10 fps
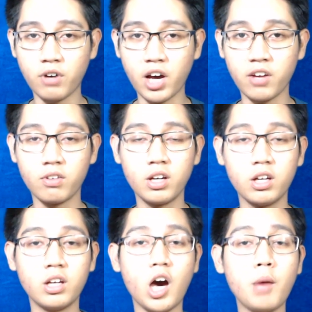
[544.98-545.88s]
vibe
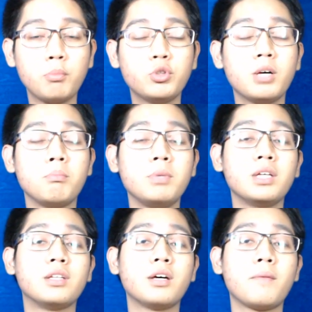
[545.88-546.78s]
up to the
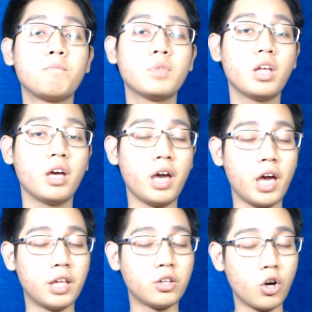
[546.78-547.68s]
mid.
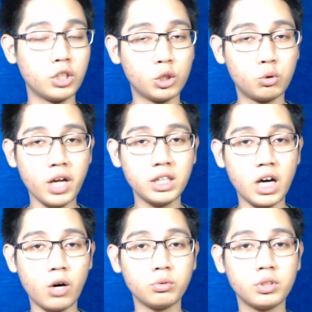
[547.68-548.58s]
And on the dry
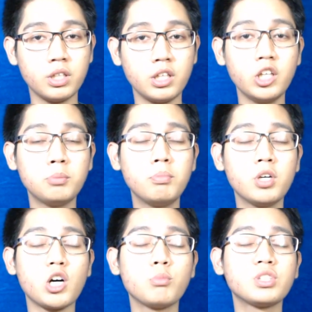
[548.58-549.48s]
down, it
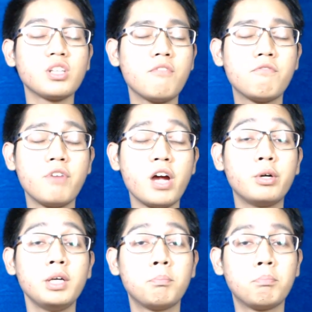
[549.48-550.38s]
becomes a
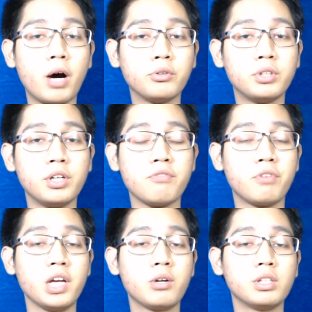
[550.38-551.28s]
very powdery
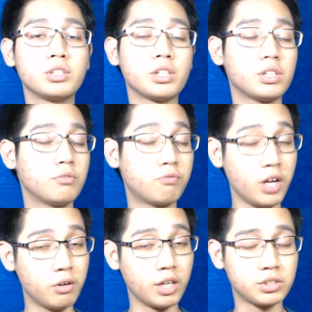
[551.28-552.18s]

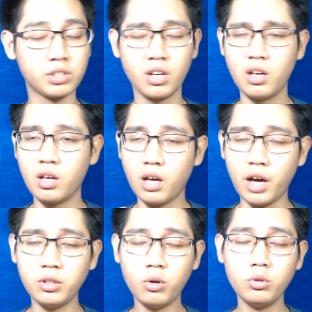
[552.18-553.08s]
fragrance.
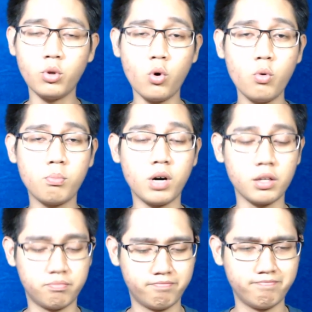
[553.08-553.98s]
I don't know,
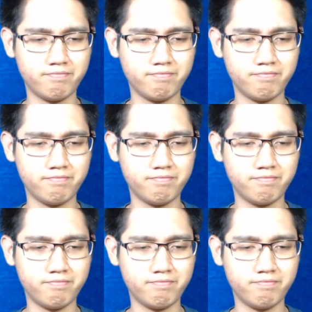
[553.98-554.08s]
but